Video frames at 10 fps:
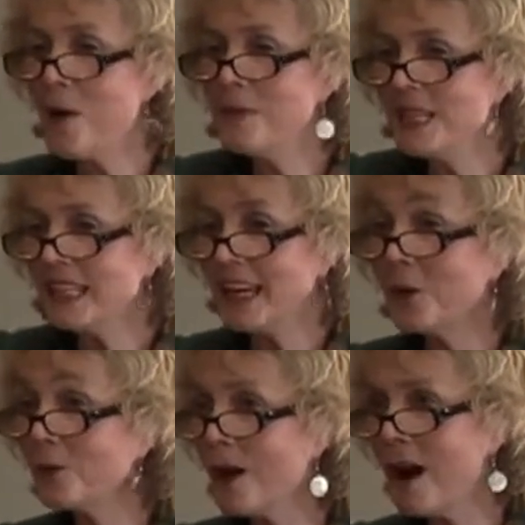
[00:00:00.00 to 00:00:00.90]
hoping to
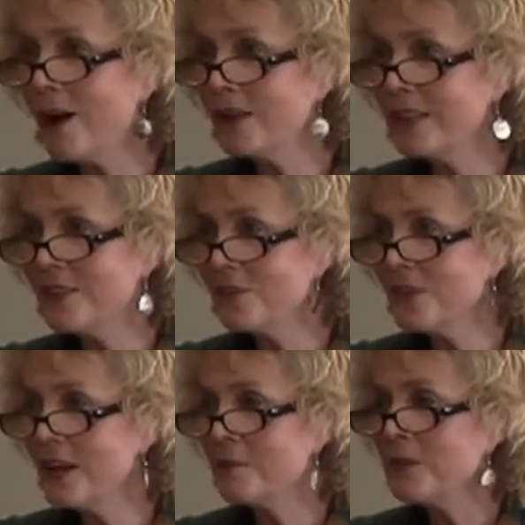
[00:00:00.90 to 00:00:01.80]
get a role in the
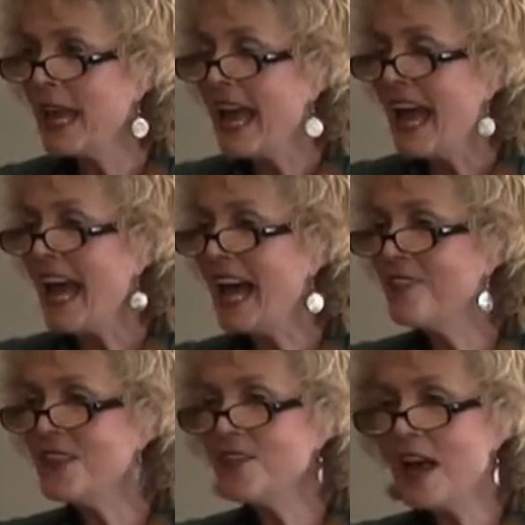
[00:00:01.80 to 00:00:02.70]
film.
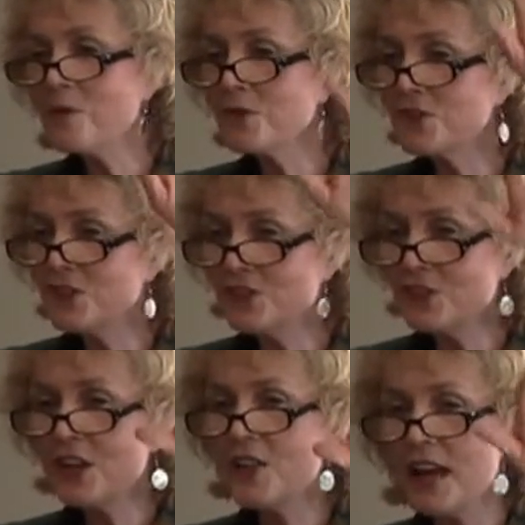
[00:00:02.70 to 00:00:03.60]
And then they were,
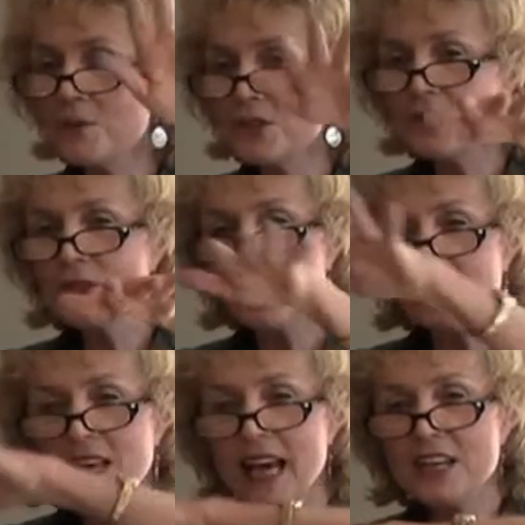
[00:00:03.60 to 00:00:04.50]
you know, they were doing
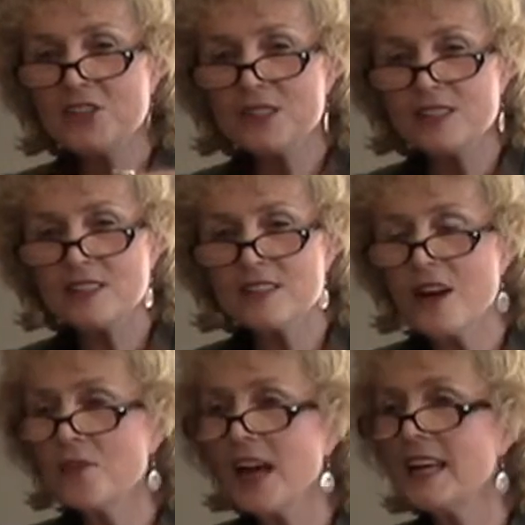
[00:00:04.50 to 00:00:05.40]
locations, and
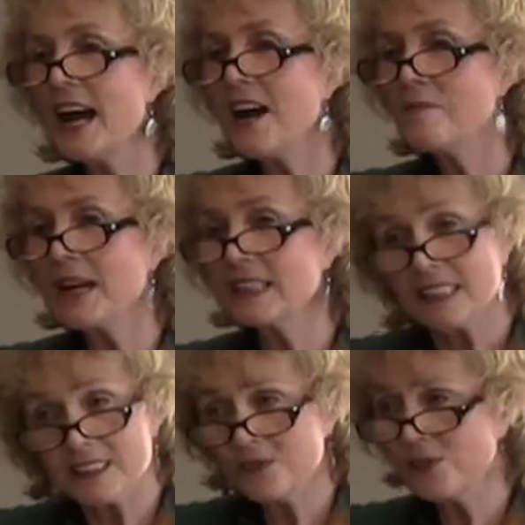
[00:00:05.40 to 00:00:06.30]
so they hired my
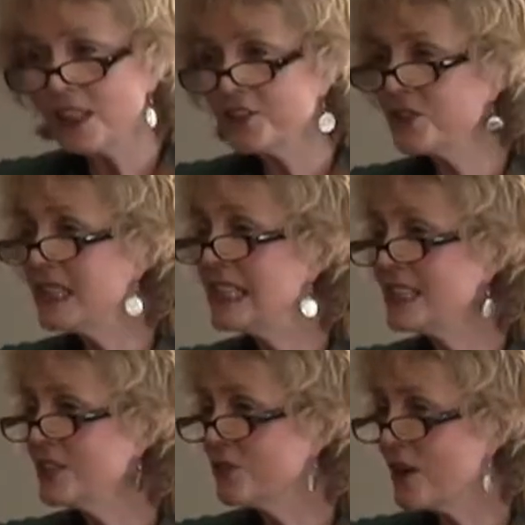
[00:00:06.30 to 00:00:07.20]
cousin Fletcher
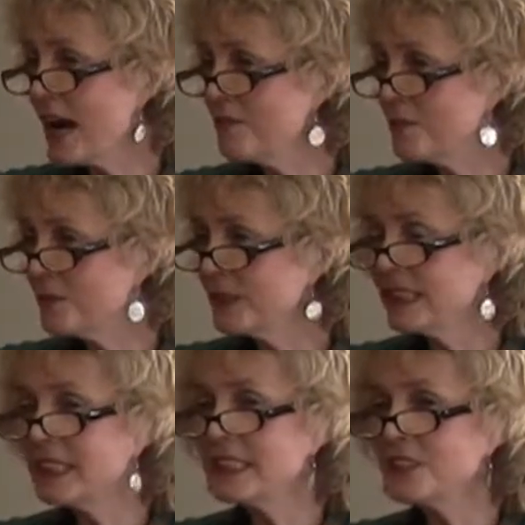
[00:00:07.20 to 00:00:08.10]
Dennis to drive them
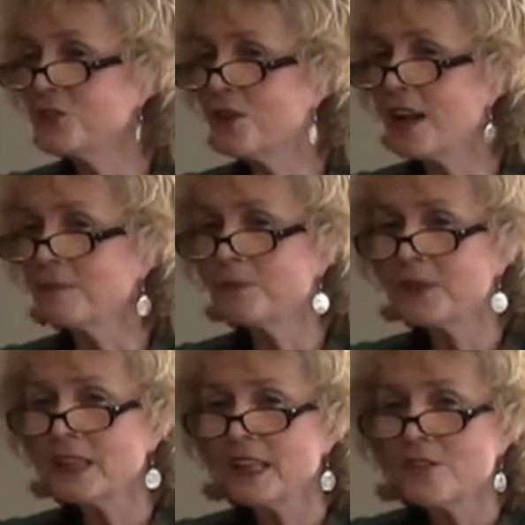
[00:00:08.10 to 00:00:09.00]
around in his truck
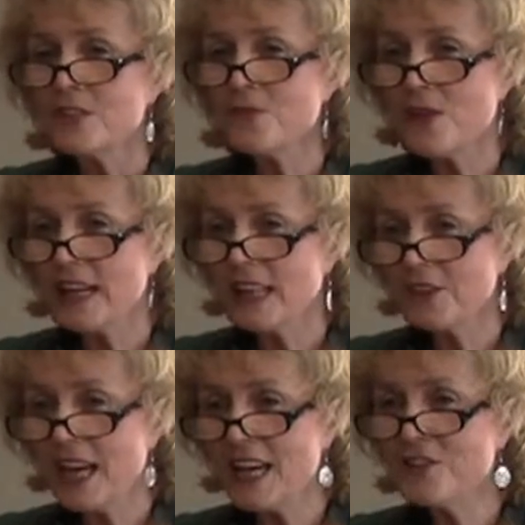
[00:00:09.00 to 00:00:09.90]
to find
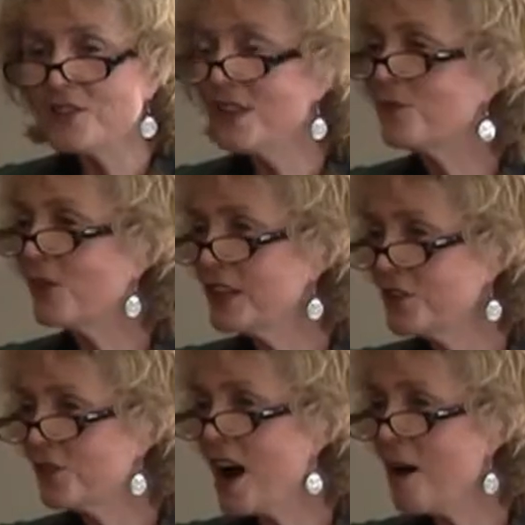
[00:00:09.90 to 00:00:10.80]
locations. And
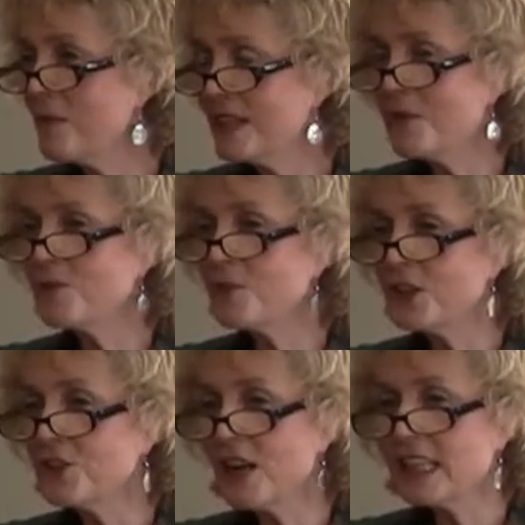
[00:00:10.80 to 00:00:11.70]
Fletcher called me up from
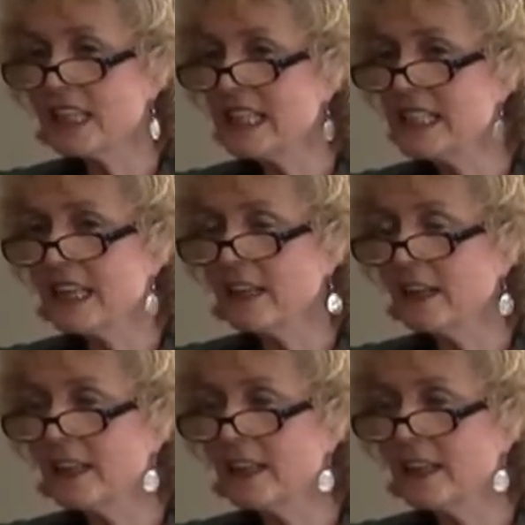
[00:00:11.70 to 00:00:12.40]
the truck and he said,